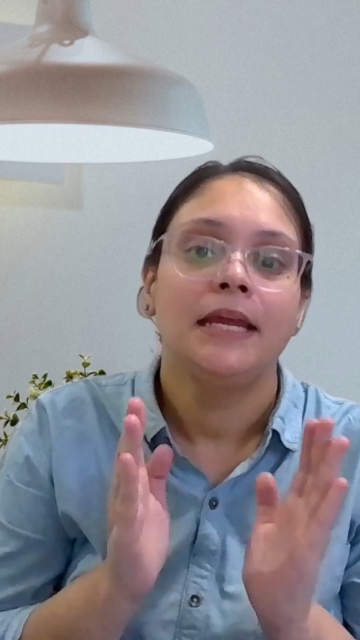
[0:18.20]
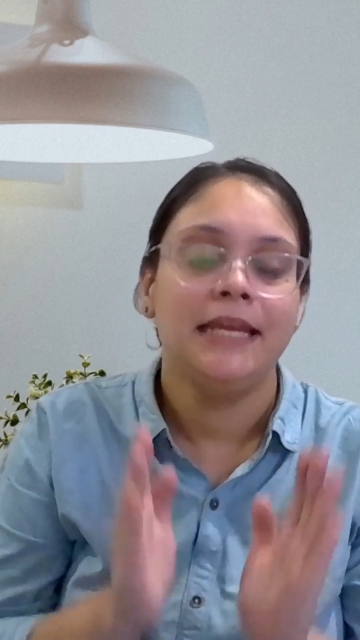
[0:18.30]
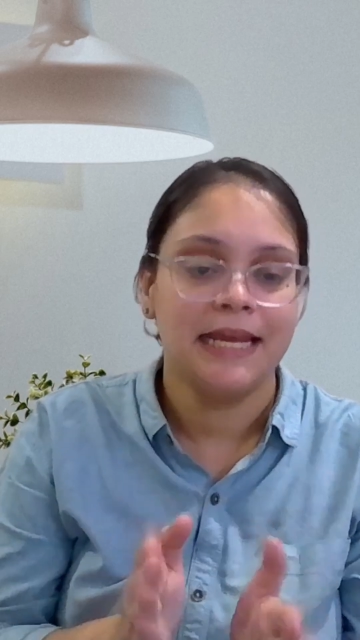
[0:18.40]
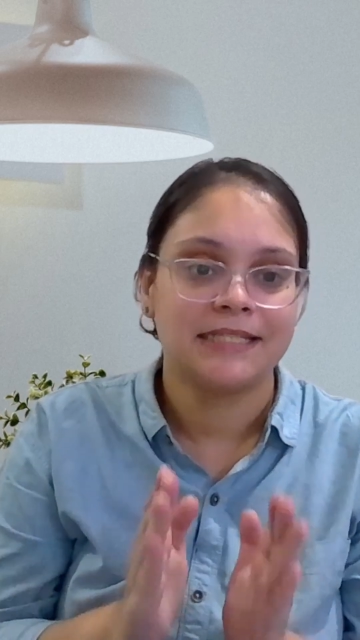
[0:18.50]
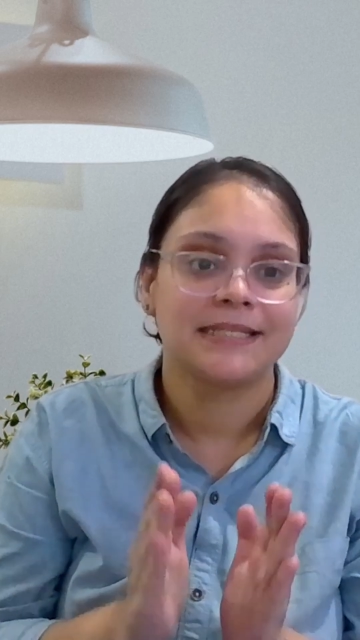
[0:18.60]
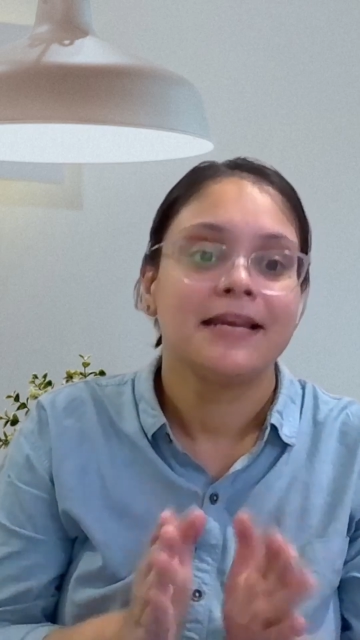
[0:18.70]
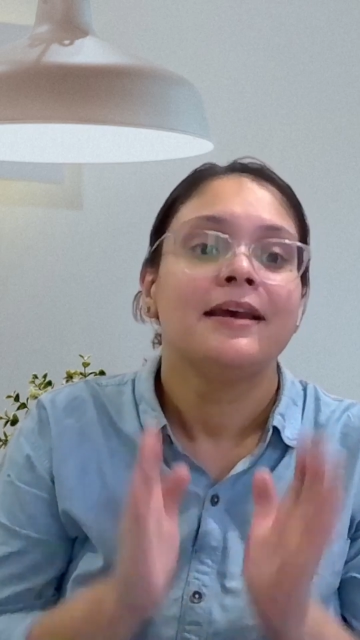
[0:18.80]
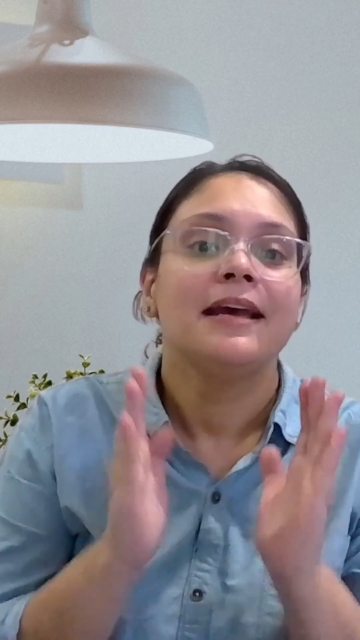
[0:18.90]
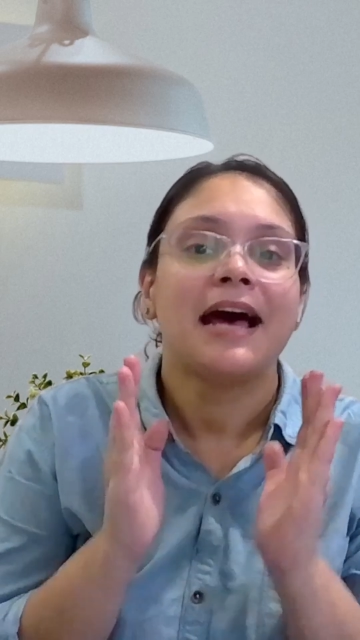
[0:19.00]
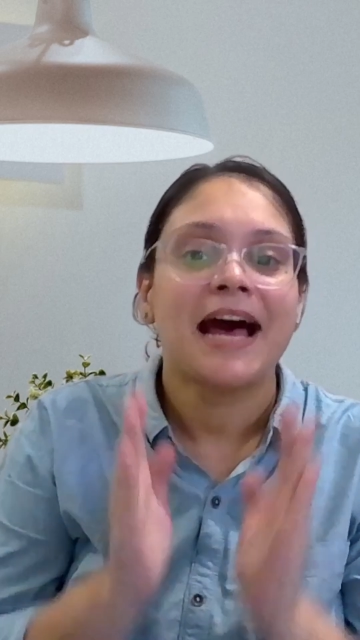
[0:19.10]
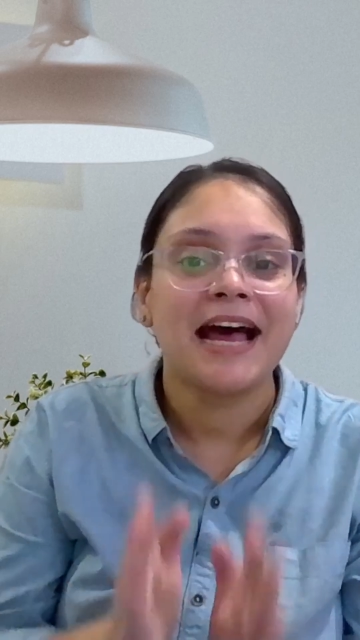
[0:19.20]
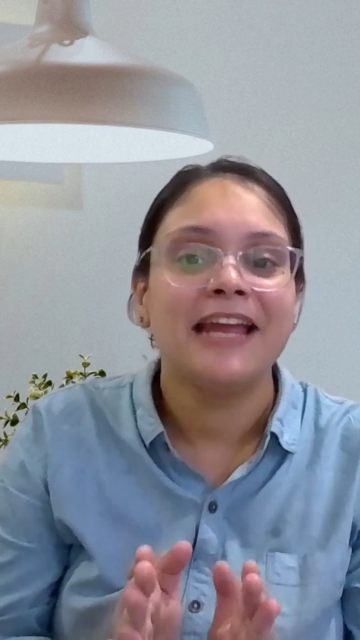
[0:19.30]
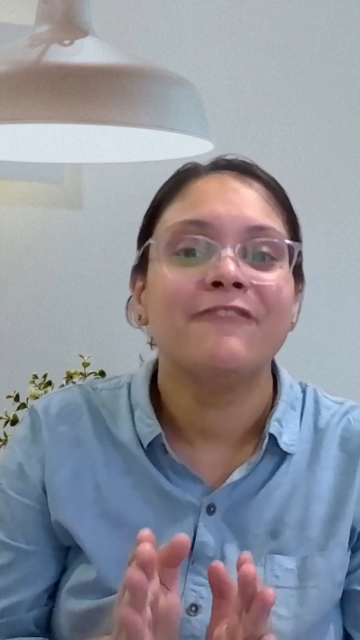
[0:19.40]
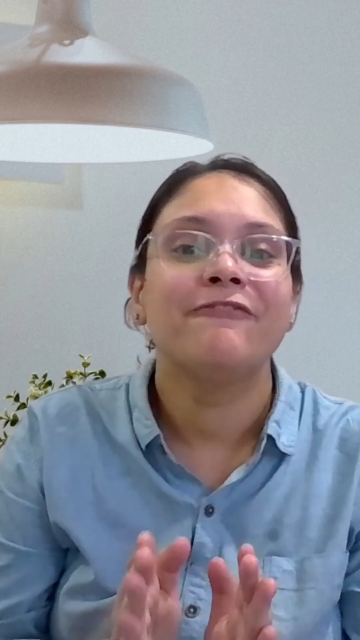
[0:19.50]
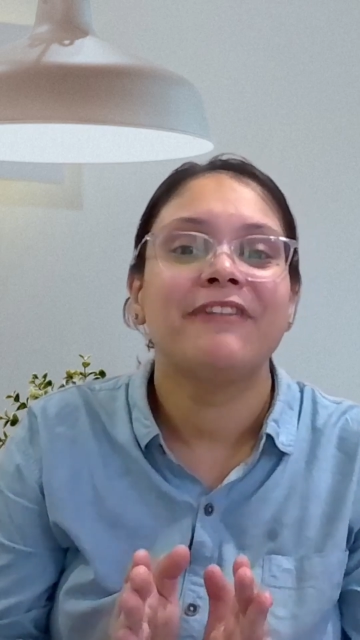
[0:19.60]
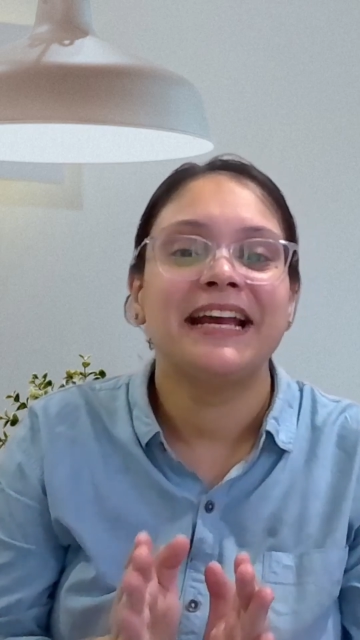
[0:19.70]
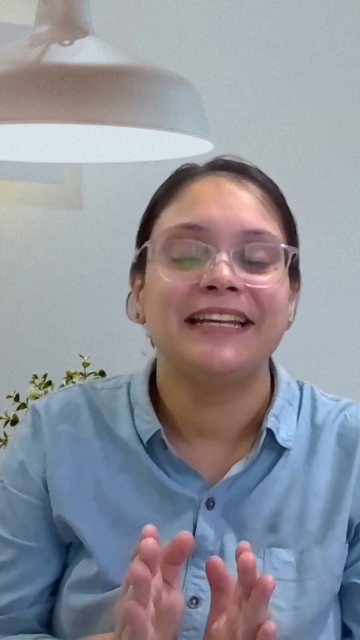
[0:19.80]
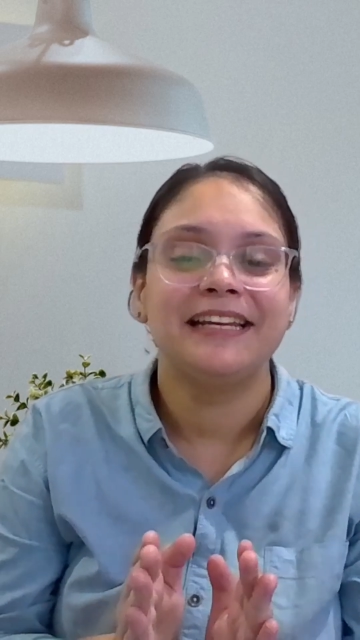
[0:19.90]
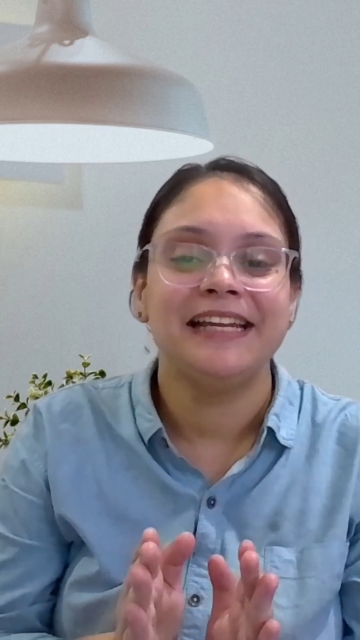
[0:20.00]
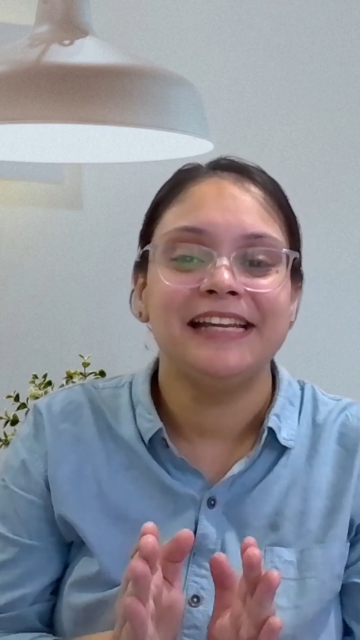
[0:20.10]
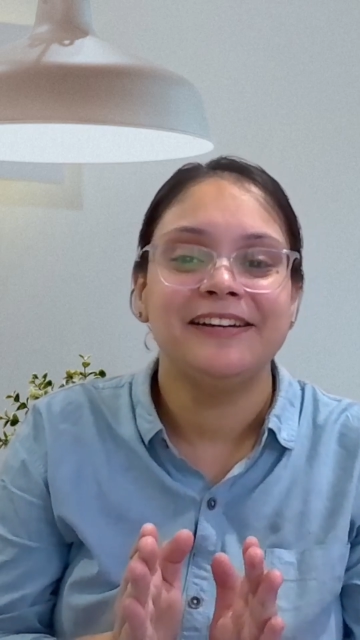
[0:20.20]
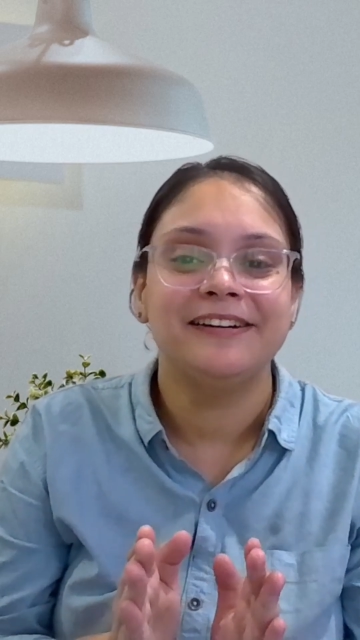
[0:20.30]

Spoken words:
Yes, I am finally